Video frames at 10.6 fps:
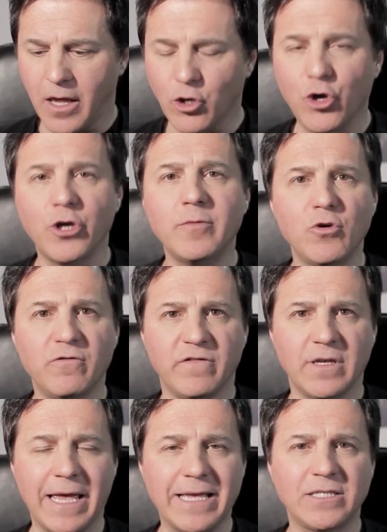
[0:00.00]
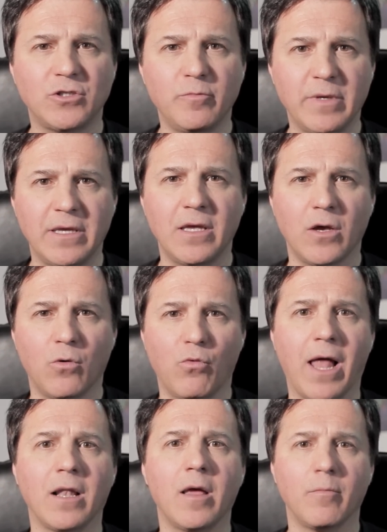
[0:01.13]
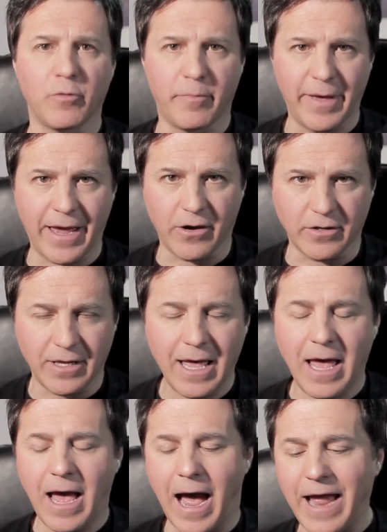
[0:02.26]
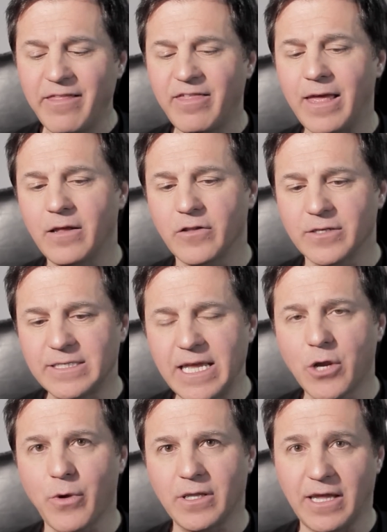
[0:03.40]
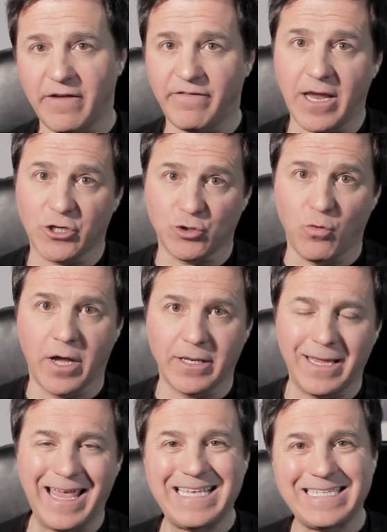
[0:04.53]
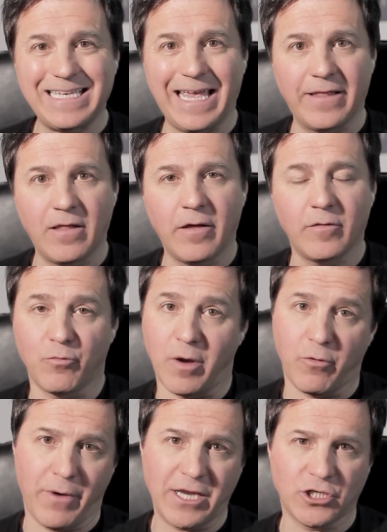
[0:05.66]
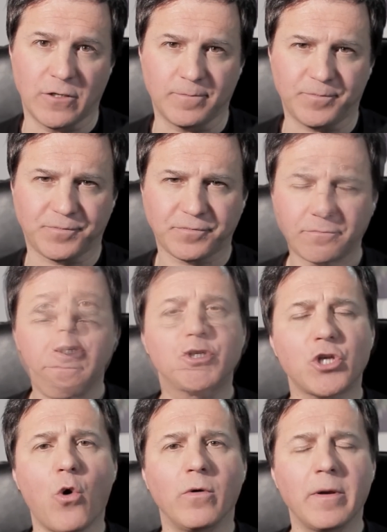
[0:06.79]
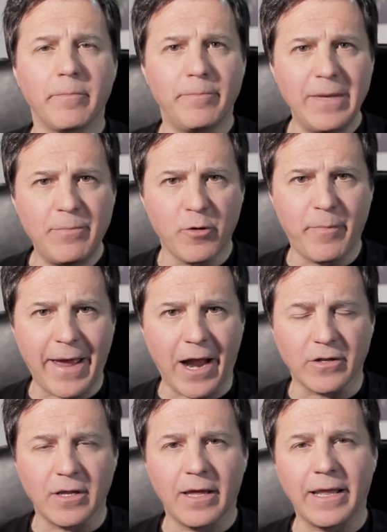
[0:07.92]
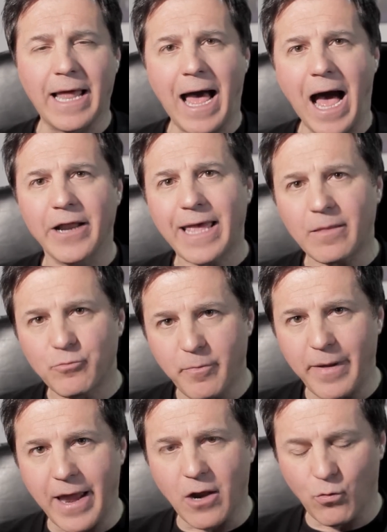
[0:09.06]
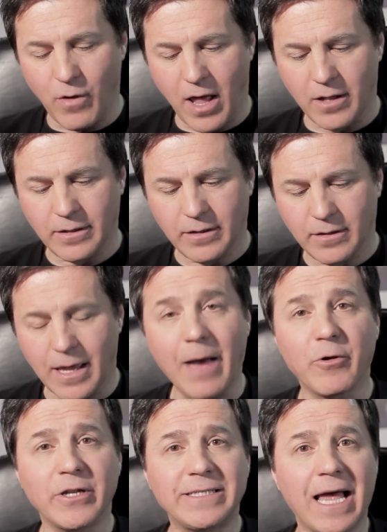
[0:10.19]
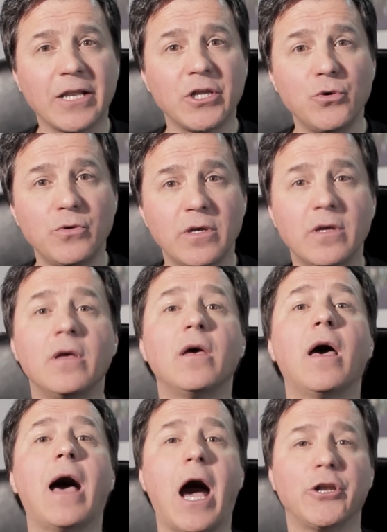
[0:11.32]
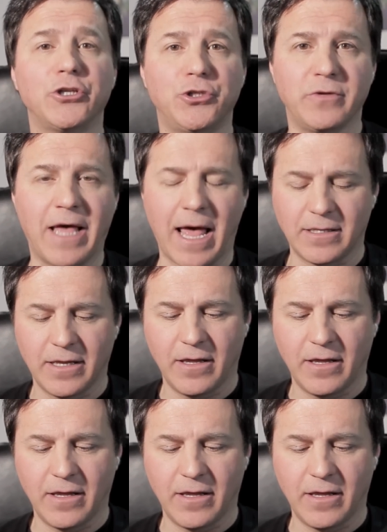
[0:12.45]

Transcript: a good movie is to be well prepared. I think the secret, if there's one, is in the preparation. So be prepared. And how to get prepared? Well, I'm going to tell you how to do that.